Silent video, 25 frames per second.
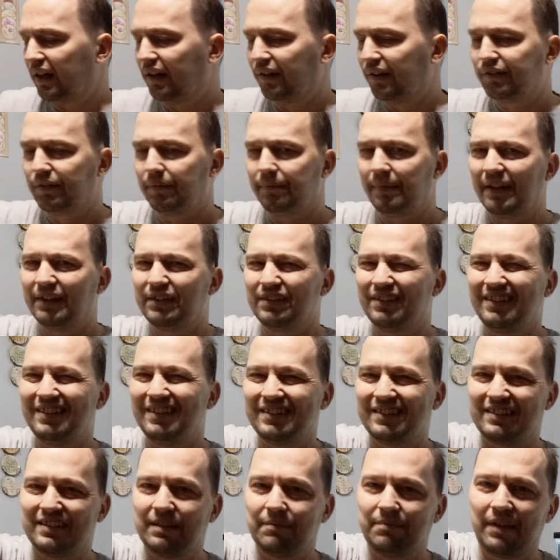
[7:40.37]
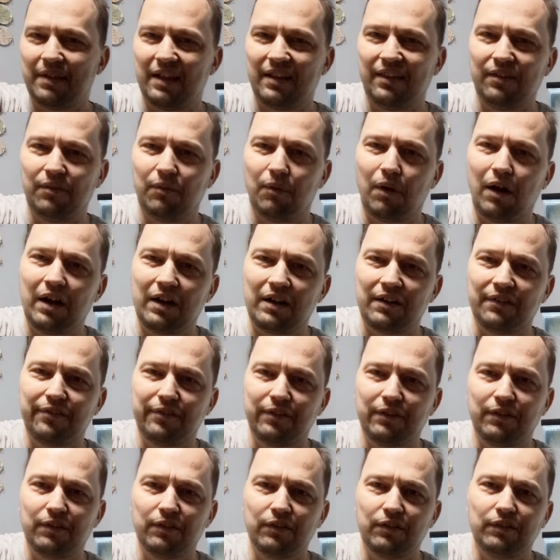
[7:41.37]
So basically you just dip that in the water
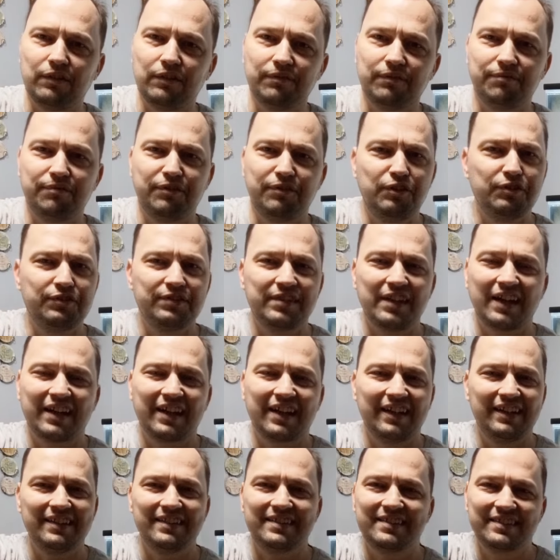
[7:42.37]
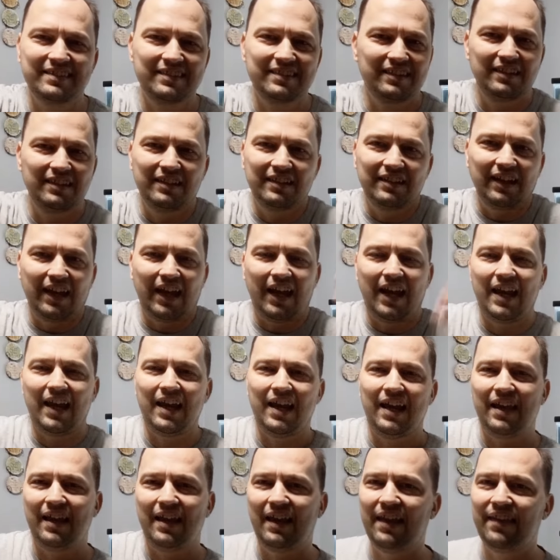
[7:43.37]
for a few seconds,
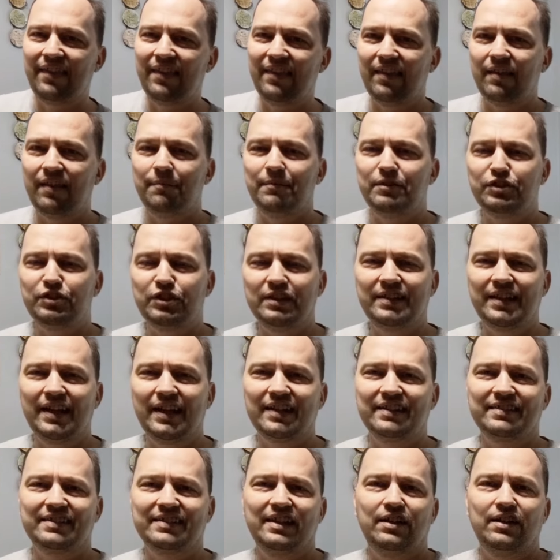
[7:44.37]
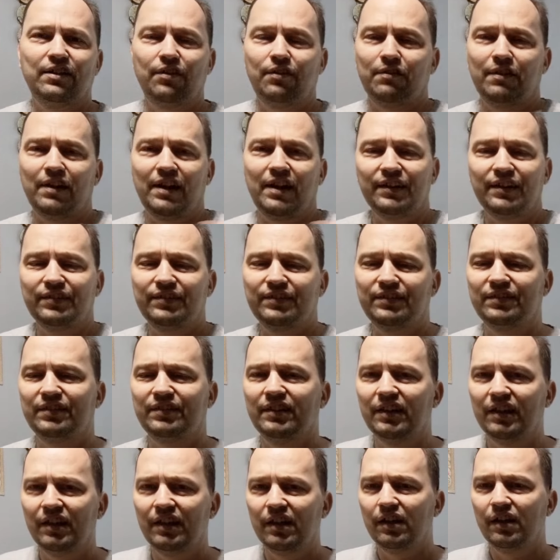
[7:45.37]
and then the machine takes care of the rest.
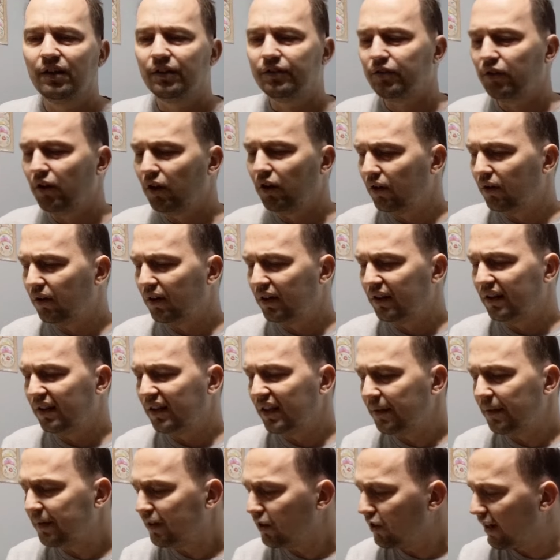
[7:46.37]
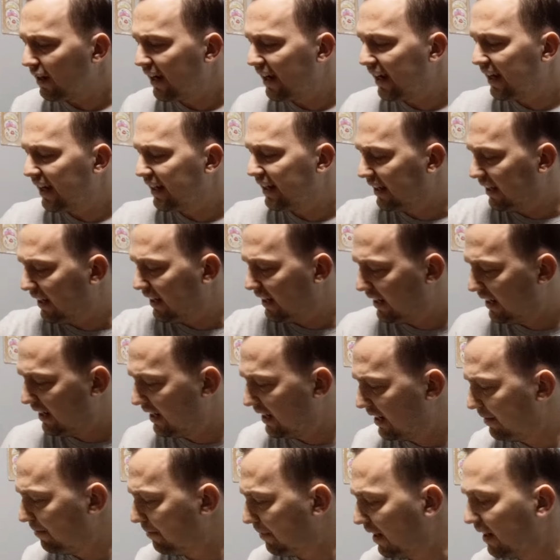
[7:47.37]
So let me go ahead
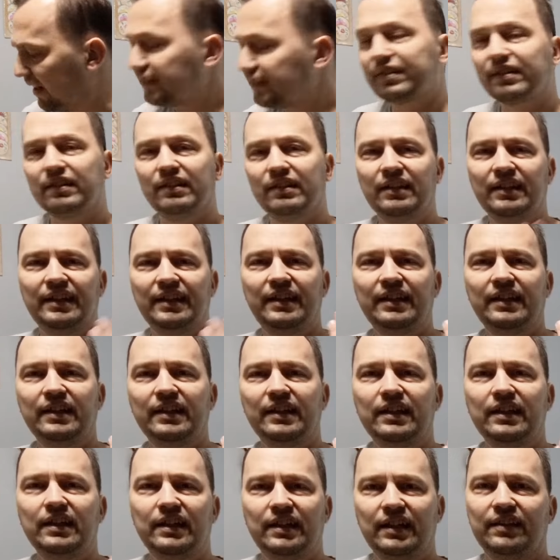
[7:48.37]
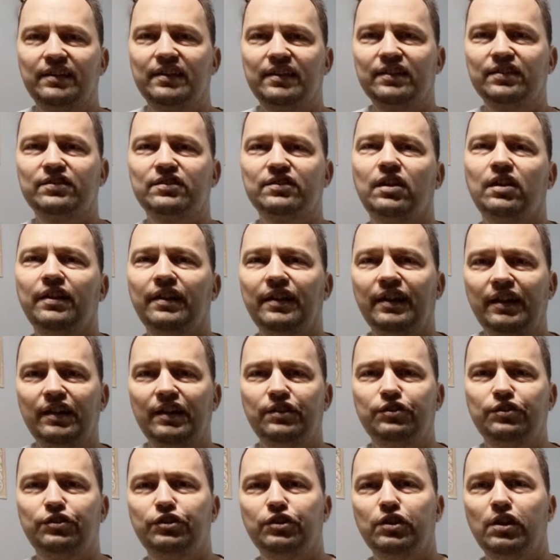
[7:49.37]
and basically get this started
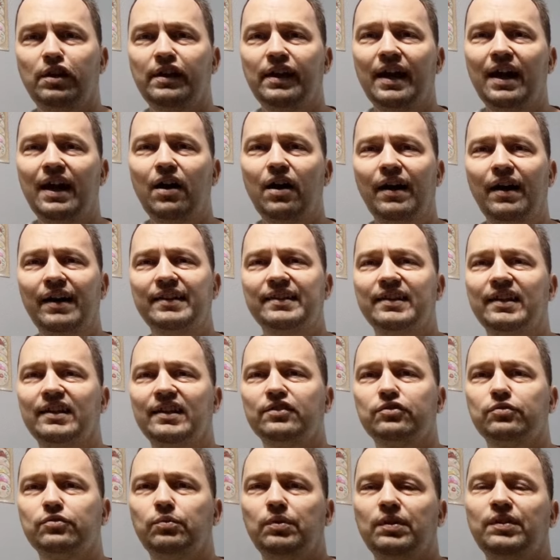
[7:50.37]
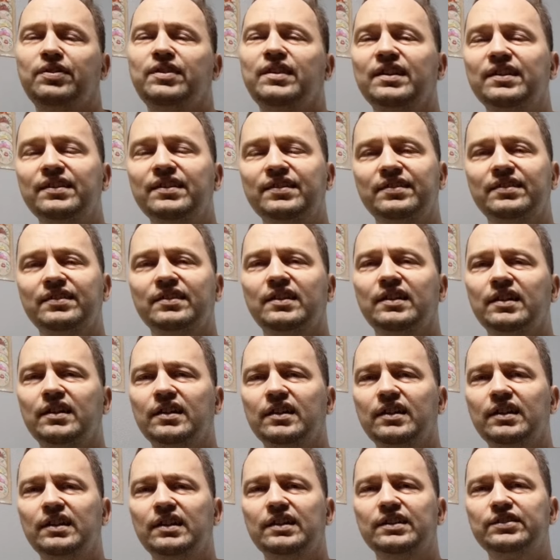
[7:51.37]
and show you how I test with this.
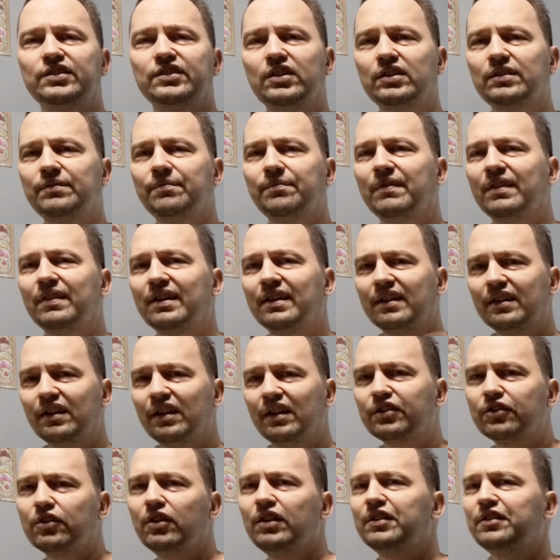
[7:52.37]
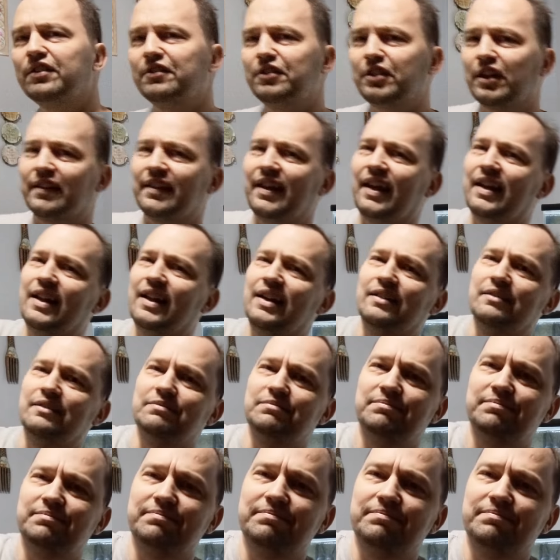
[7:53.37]
So let's go ahead and check that out.